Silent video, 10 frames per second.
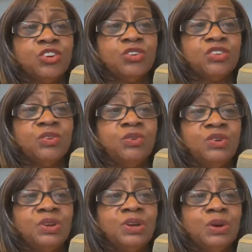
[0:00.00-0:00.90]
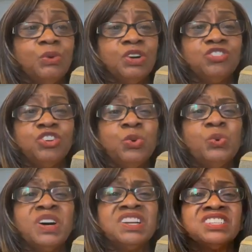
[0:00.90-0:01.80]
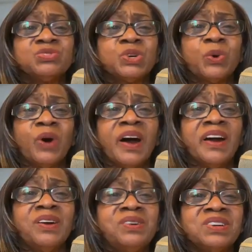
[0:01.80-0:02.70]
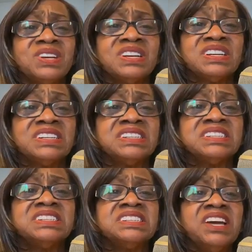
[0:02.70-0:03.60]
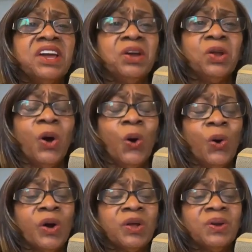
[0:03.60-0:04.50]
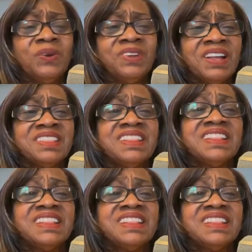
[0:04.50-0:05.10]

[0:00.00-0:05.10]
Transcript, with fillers: children will do what is required in order that